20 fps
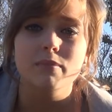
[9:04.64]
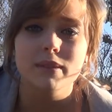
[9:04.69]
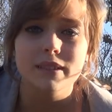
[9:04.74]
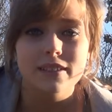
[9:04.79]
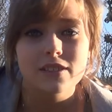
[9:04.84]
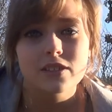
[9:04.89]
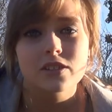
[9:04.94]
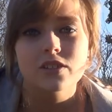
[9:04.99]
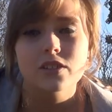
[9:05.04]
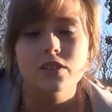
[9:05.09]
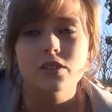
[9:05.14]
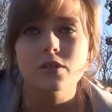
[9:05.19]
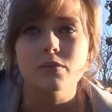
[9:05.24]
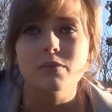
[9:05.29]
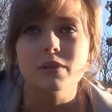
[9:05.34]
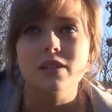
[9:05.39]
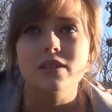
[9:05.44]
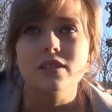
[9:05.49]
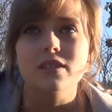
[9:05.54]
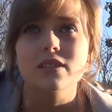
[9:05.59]
please do,
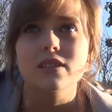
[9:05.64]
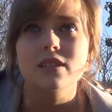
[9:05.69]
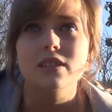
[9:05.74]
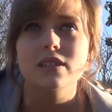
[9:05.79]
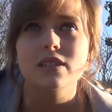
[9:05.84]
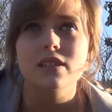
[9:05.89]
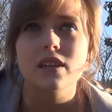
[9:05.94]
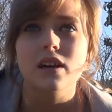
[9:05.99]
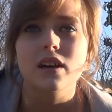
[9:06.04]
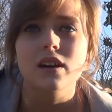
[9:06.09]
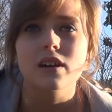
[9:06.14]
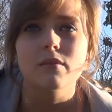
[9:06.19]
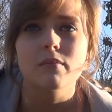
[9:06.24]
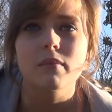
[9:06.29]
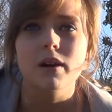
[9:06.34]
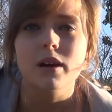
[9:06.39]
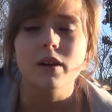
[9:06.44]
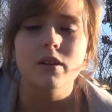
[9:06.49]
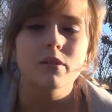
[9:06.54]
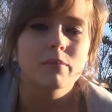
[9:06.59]
because
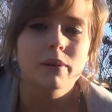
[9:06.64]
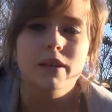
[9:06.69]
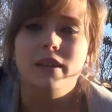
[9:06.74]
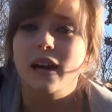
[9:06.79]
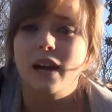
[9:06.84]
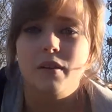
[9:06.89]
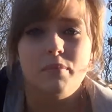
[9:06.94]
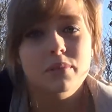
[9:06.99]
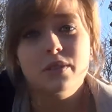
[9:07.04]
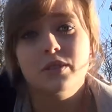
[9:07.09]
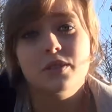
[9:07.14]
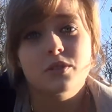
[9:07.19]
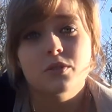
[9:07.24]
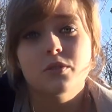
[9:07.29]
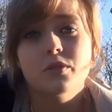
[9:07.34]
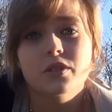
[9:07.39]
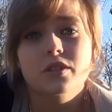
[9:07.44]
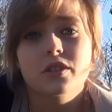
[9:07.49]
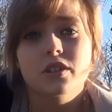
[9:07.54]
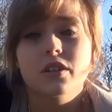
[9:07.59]
I'll be happy to
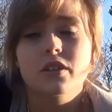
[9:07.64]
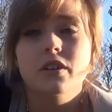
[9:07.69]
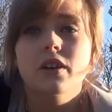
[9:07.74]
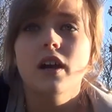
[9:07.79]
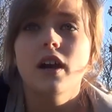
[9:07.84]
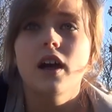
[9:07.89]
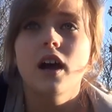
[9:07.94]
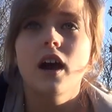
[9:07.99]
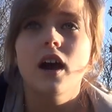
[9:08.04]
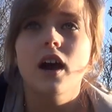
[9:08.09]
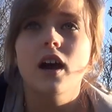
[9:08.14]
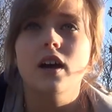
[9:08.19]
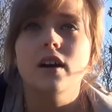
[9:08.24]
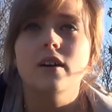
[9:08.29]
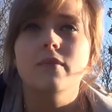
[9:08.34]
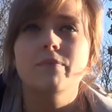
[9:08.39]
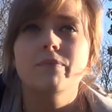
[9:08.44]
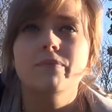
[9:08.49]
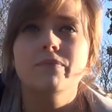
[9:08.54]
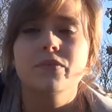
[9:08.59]
talk to you.
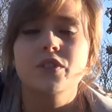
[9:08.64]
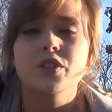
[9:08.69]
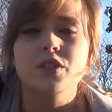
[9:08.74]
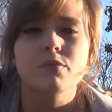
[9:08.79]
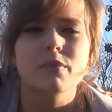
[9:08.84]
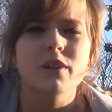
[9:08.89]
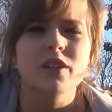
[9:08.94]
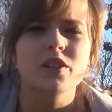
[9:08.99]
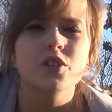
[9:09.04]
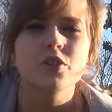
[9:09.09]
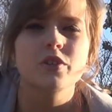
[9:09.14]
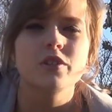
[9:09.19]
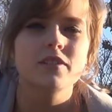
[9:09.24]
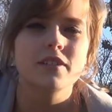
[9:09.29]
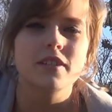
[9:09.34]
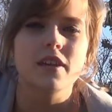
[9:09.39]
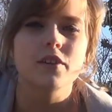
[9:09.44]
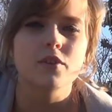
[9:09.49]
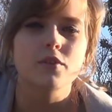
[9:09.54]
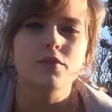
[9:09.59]
Just make sure you
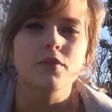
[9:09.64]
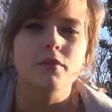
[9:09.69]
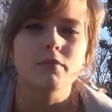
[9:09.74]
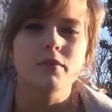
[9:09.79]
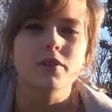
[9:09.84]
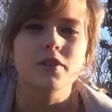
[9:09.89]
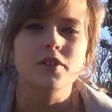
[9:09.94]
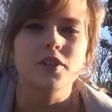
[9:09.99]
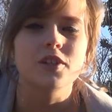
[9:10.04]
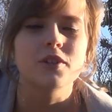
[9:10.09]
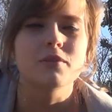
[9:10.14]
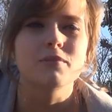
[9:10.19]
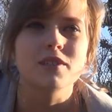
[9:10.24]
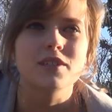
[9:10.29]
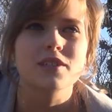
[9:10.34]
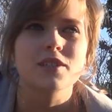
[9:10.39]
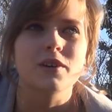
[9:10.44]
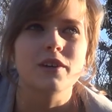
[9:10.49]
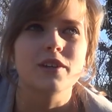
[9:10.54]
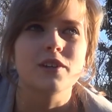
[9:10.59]
say you're from YouTube,
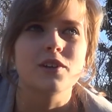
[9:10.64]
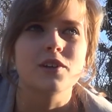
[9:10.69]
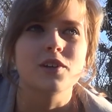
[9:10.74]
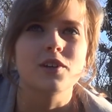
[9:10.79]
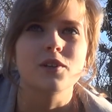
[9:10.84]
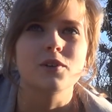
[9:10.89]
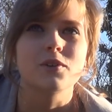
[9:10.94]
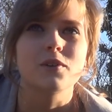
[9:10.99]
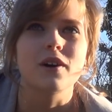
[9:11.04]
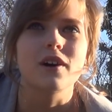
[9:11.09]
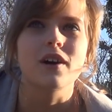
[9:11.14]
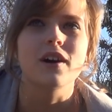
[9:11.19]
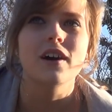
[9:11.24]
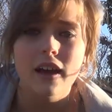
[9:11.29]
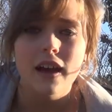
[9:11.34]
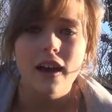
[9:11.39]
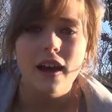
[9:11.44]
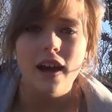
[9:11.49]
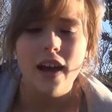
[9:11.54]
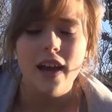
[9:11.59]
just so I know who you are.
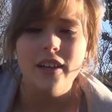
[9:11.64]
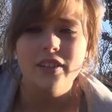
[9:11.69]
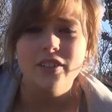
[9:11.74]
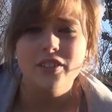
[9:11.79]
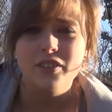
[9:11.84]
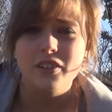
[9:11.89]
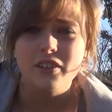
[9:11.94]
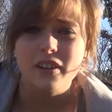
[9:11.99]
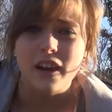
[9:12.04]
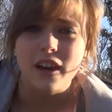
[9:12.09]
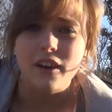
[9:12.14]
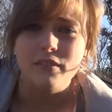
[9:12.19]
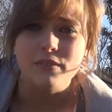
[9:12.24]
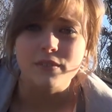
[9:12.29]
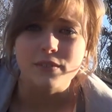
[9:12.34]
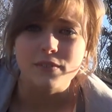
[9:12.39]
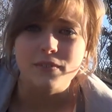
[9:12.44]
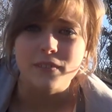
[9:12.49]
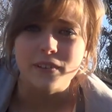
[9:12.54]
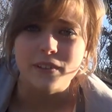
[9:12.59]
I actually don't have
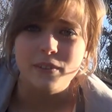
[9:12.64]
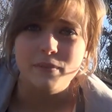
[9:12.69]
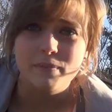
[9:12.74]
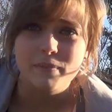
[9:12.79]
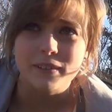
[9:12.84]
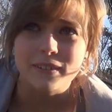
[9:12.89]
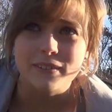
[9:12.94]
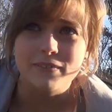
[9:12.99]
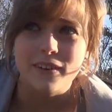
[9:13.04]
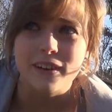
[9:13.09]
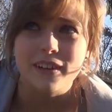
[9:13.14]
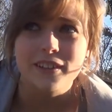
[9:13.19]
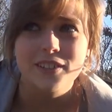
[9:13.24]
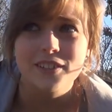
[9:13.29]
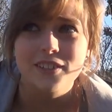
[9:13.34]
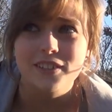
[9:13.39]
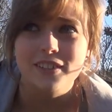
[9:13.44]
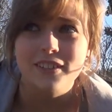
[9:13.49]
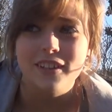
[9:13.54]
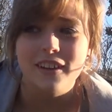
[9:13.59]
a fifth
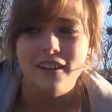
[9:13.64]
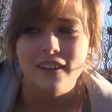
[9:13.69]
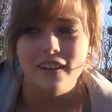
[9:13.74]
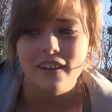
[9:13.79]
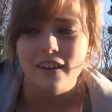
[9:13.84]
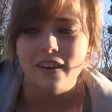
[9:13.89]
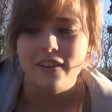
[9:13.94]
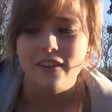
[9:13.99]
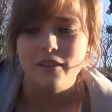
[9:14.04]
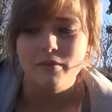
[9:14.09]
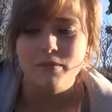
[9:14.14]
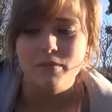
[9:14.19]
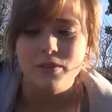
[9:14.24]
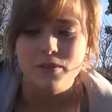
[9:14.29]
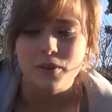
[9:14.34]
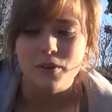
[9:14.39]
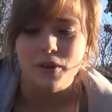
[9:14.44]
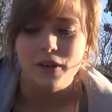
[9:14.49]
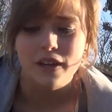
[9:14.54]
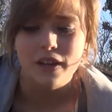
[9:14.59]
perfection. I lied. I'm
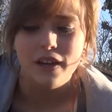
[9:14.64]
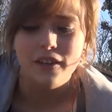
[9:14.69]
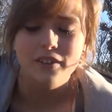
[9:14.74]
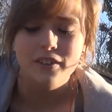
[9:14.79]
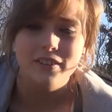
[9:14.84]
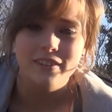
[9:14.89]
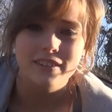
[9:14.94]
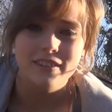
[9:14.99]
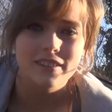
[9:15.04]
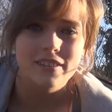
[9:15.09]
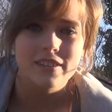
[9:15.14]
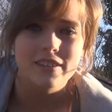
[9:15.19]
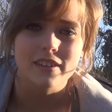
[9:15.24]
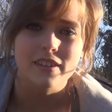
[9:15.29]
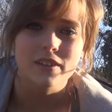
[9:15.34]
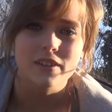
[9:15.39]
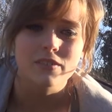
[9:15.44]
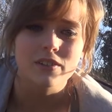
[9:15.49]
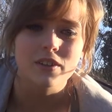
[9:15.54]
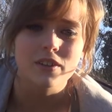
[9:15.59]
sorry. I couldn't
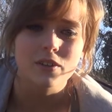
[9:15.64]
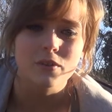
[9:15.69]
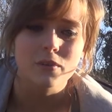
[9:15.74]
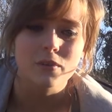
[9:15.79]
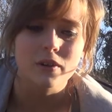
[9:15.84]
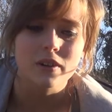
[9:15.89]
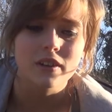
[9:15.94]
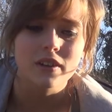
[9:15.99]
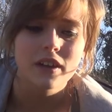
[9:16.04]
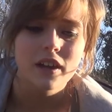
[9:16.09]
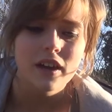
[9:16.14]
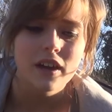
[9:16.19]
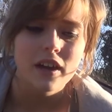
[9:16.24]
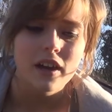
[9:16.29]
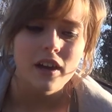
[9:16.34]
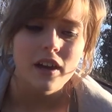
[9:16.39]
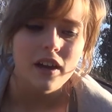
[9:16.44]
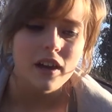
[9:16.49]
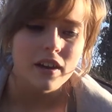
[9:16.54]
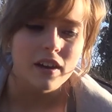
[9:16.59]
think of another one.
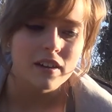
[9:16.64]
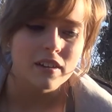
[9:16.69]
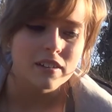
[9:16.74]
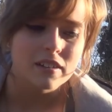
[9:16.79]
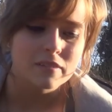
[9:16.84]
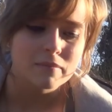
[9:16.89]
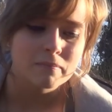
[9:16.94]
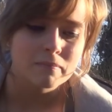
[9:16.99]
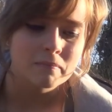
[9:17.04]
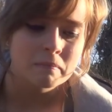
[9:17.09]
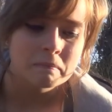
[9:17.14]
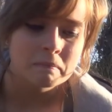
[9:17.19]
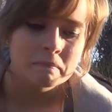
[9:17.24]
I've